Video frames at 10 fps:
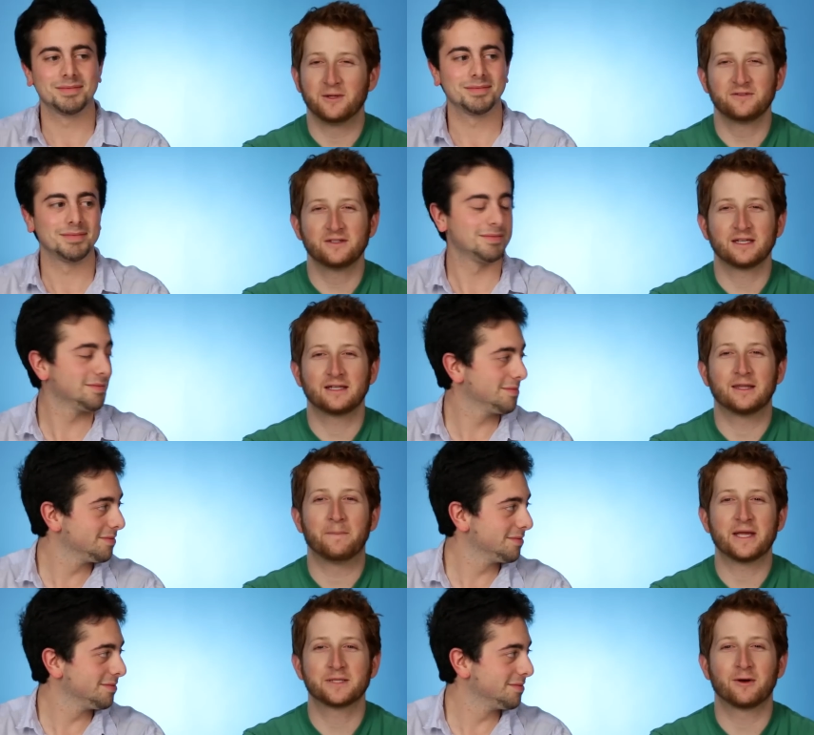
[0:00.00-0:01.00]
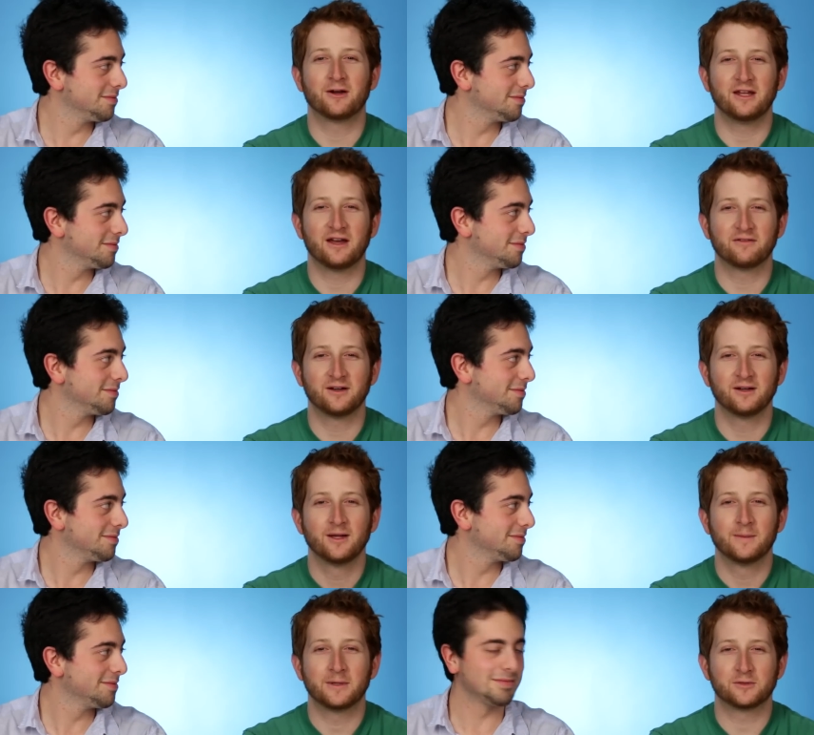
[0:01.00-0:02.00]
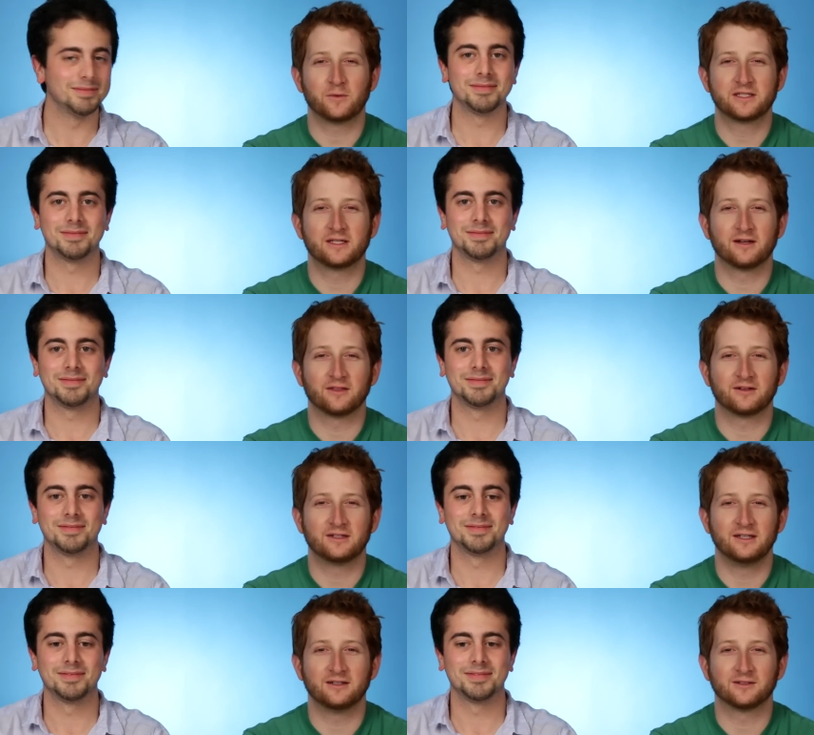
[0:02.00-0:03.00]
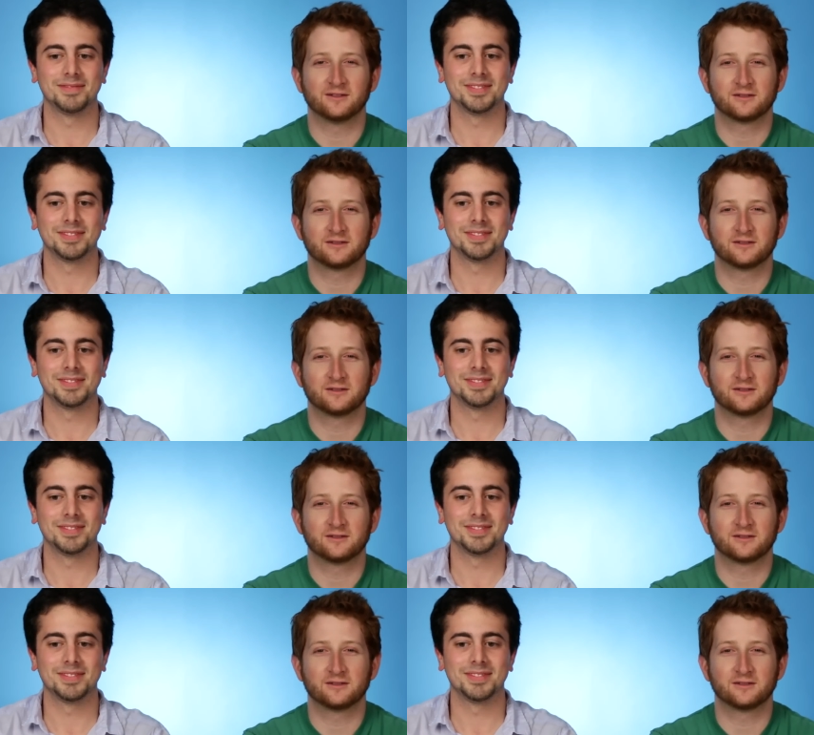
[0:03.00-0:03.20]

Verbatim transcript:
Speaker 1: mitzvah is like the best party ever, but it's wasted on 13 year